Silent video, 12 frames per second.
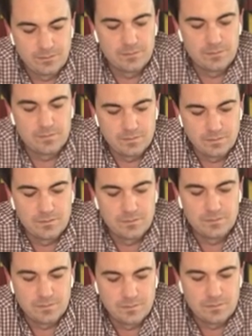
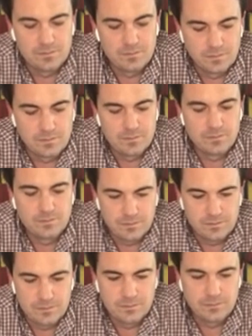
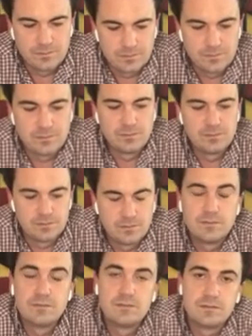
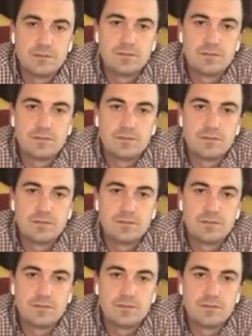[no speech]